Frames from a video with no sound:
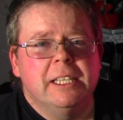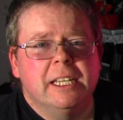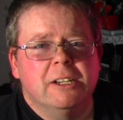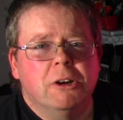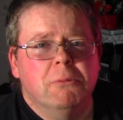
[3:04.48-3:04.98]

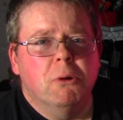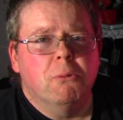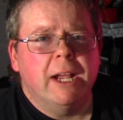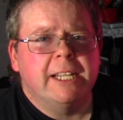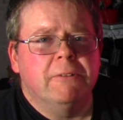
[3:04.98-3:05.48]
God of War
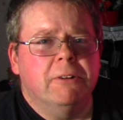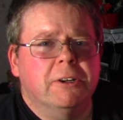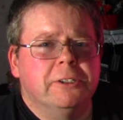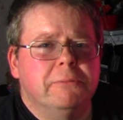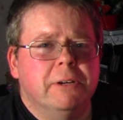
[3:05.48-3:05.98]

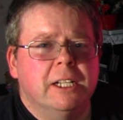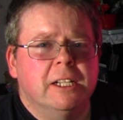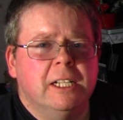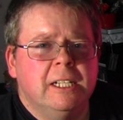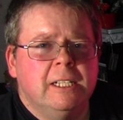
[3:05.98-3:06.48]
Ragnarok as
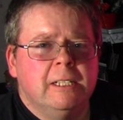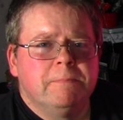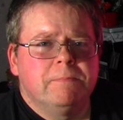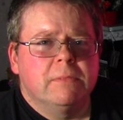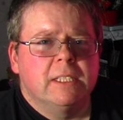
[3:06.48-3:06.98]
well.
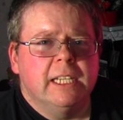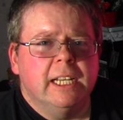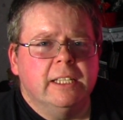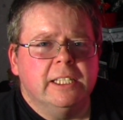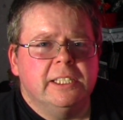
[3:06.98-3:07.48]
You
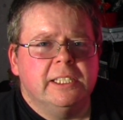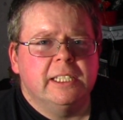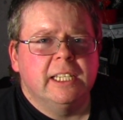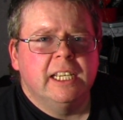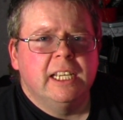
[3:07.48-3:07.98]
know,
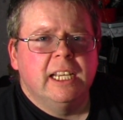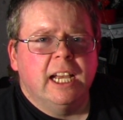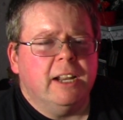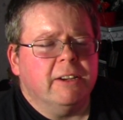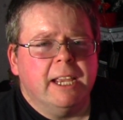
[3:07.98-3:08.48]
this,
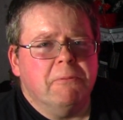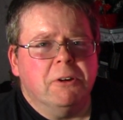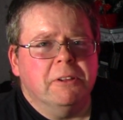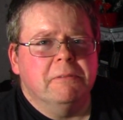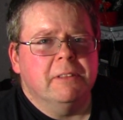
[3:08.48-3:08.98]
I don't get
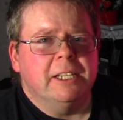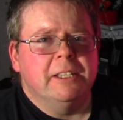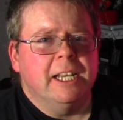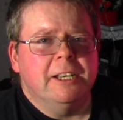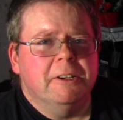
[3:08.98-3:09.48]
what
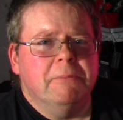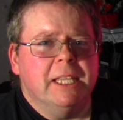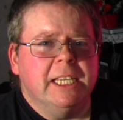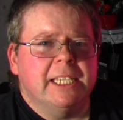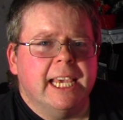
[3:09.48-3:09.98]
they're doing with
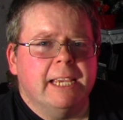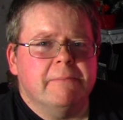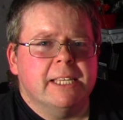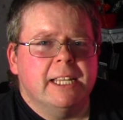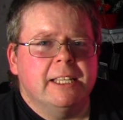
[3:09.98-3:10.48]
these
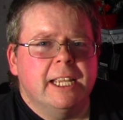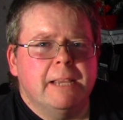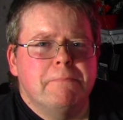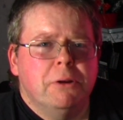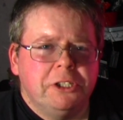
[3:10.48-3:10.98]
games. They're
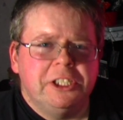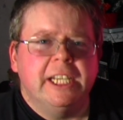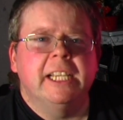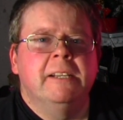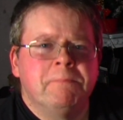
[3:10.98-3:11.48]

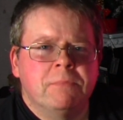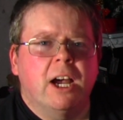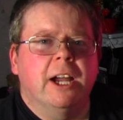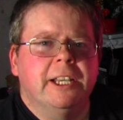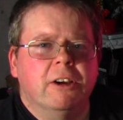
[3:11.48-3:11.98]
pushing
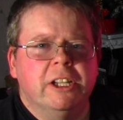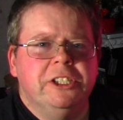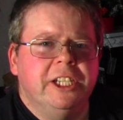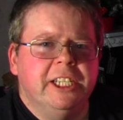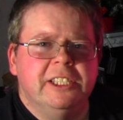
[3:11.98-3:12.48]

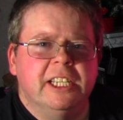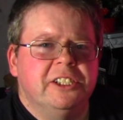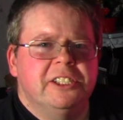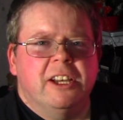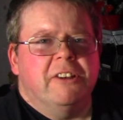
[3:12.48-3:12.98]
ideologies that
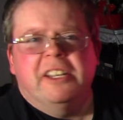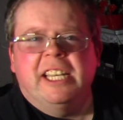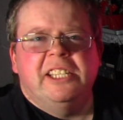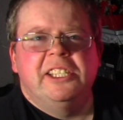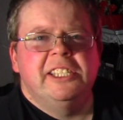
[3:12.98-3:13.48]
just aren't
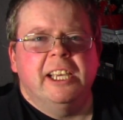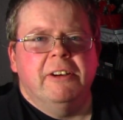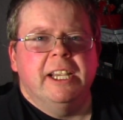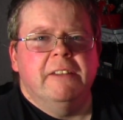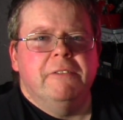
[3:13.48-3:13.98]

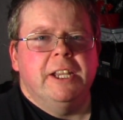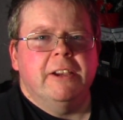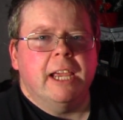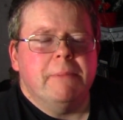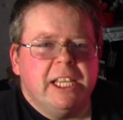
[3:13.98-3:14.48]
necessary in a video
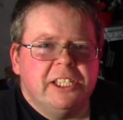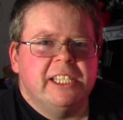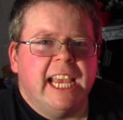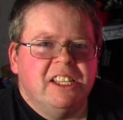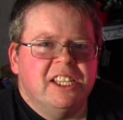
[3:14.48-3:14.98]
game.
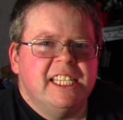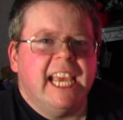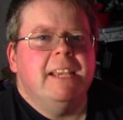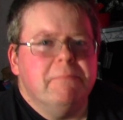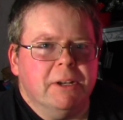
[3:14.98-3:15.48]
It's
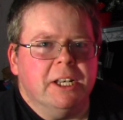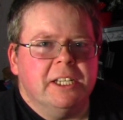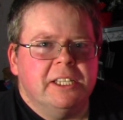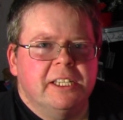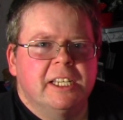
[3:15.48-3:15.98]

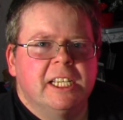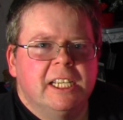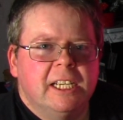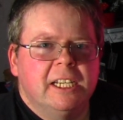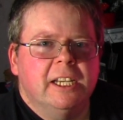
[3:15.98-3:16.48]
entertainment,
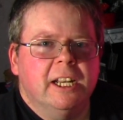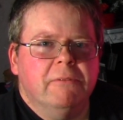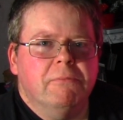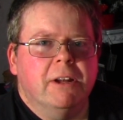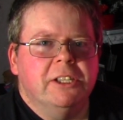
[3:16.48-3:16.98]
you
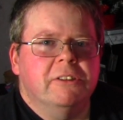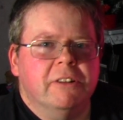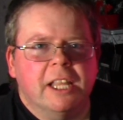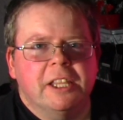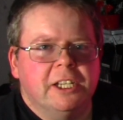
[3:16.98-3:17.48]
know, one's got
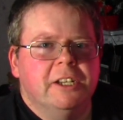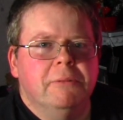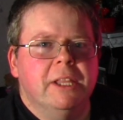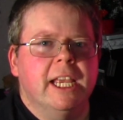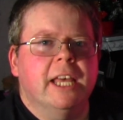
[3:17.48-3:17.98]
nothing to do
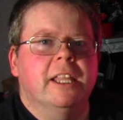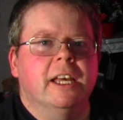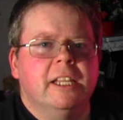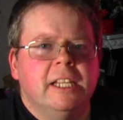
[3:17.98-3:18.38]
with the other.